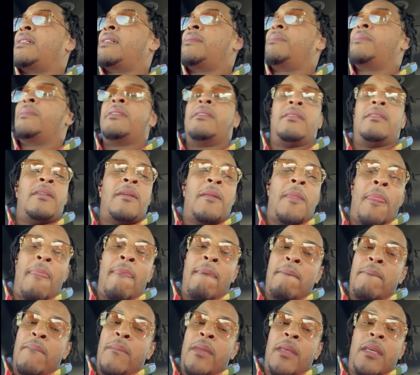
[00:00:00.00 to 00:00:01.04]
around me.
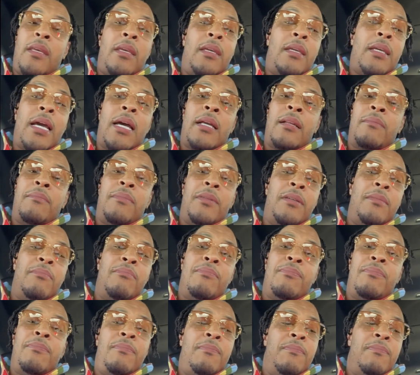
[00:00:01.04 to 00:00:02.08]
You ain't gotta
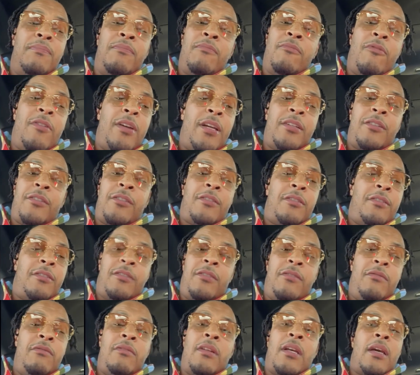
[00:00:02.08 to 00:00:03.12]
be rich
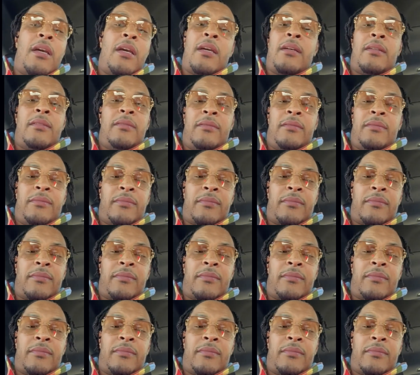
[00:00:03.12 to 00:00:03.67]
to do that.